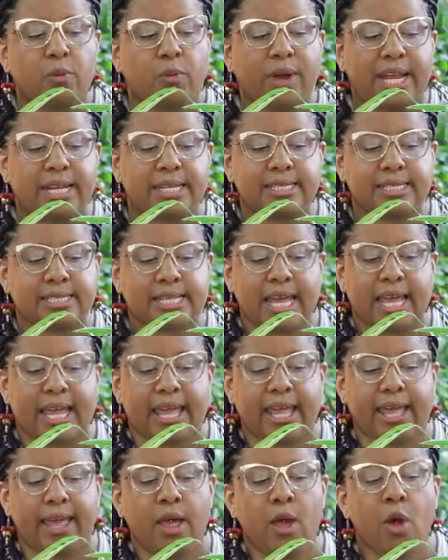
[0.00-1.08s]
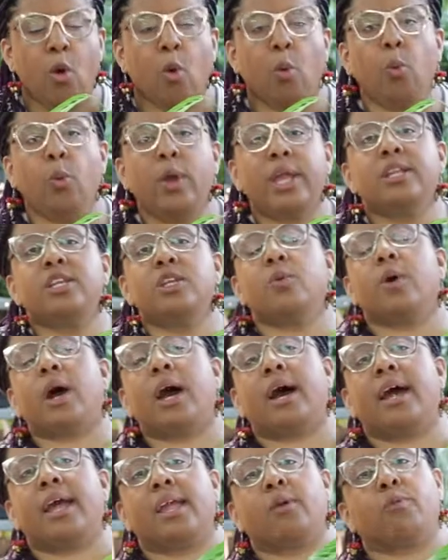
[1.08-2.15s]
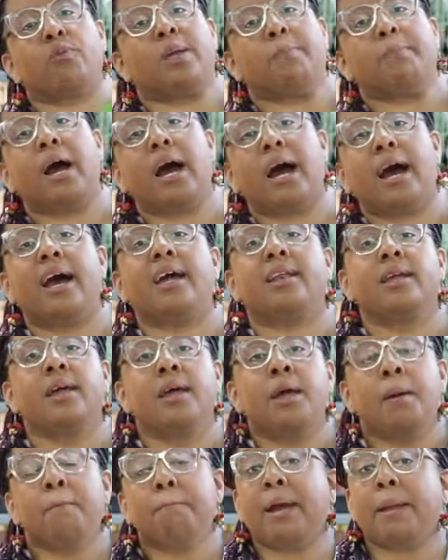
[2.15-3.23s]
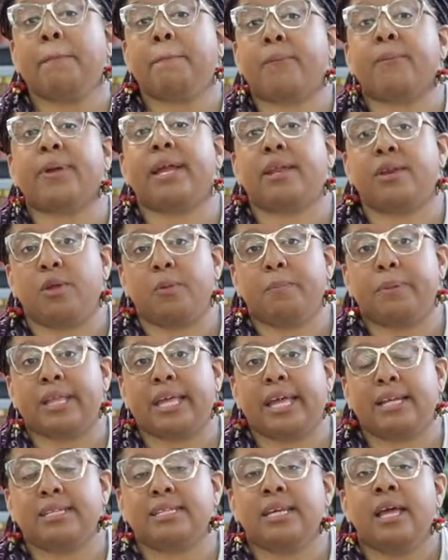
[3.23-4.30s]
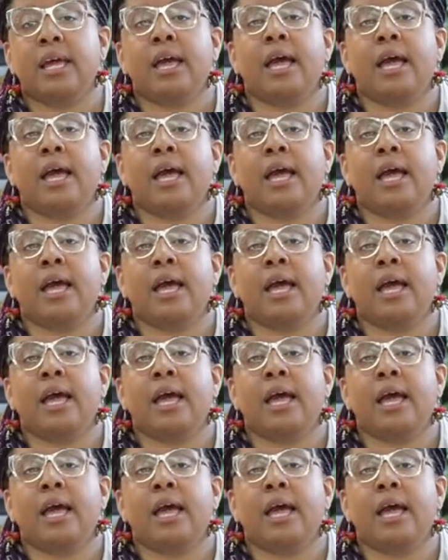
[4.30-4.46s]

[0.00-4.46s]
way to say, when do I repot my brand new plant?